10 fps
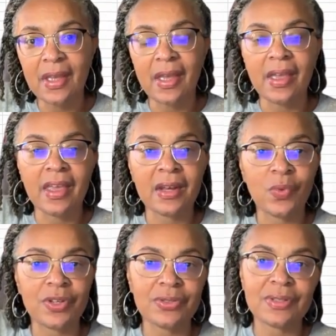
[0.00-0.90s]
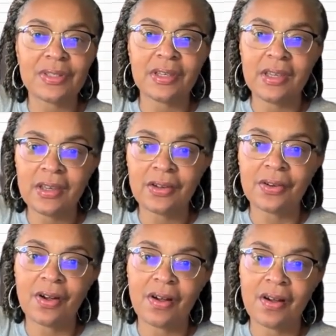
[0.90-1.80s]
And what you see
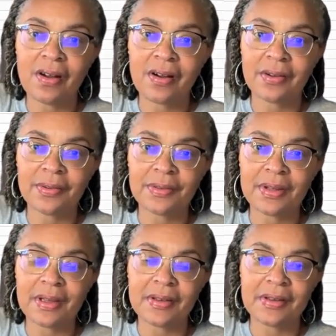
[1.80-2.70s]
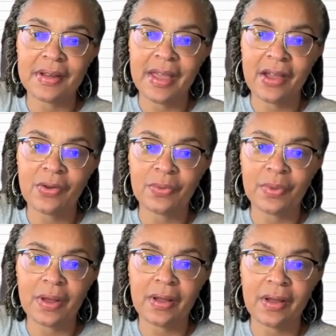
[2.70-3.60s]
here are now
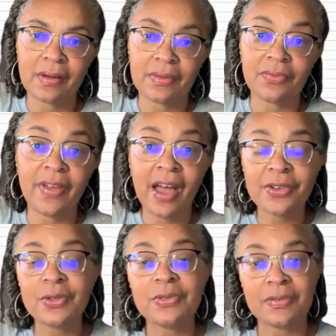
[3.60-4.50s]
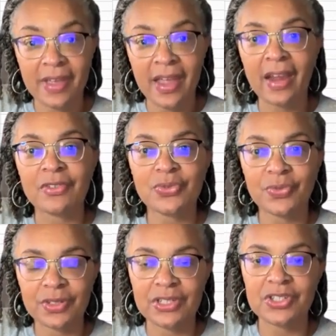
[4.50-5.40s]
the values of the average
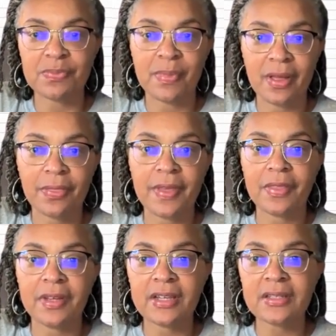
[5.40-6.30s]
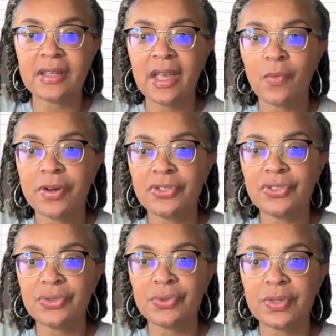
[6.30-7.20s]
for each month. Now, the next thing I want to
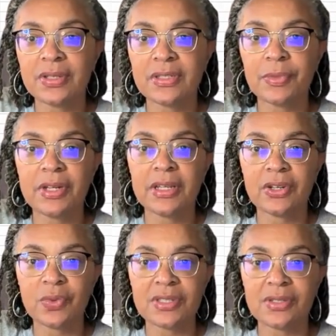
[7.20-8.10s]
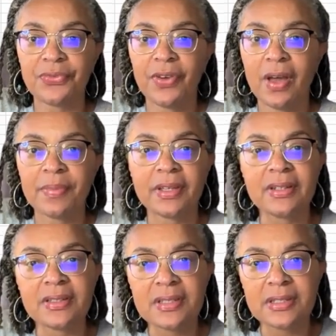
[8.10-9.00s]
do is I'm going to increase the font
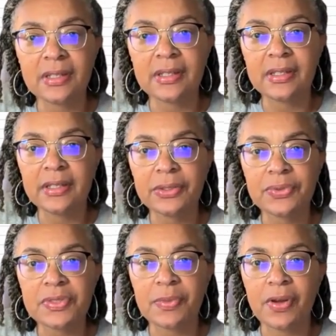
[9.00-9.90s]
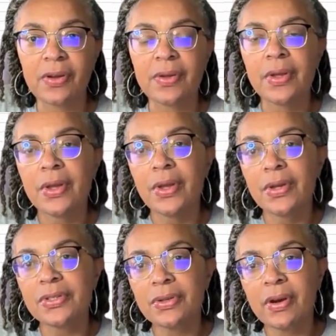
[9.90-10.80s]
because it's a little small.
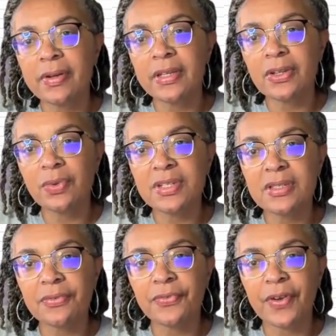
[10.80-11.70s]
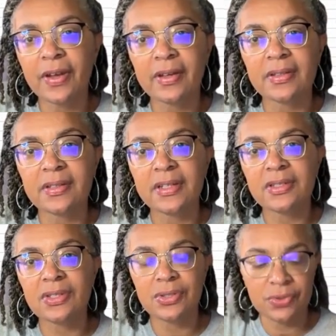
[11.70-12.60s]
So I'll increase the font.
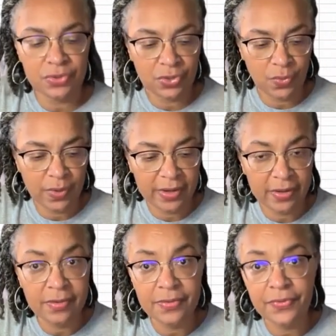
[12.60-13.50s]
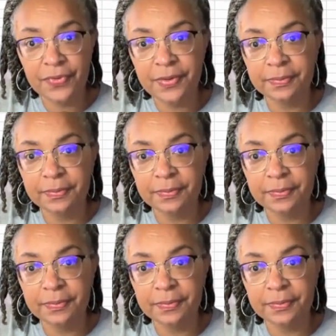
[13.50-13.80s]
Let's do 12.